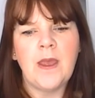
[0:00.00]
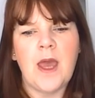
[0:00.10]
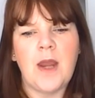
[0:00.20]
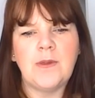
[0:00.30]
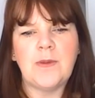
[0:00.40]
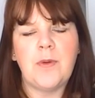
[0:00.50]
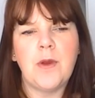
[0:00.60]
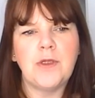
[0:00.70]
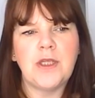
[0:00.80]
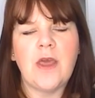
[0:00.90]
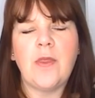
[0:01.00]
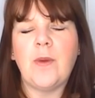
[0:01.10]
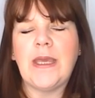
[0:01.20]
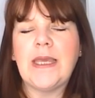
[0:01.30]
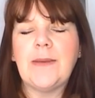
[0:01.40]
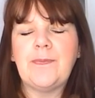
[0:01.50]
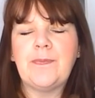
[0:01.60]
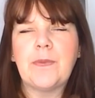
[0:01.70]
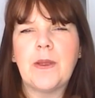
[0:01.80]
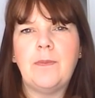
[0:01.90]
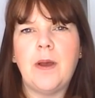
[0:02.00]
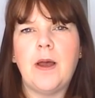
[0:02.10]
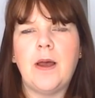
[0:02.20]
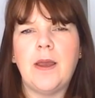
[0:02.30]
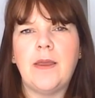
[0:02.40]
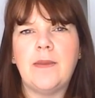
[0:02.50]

And I was approached the other week by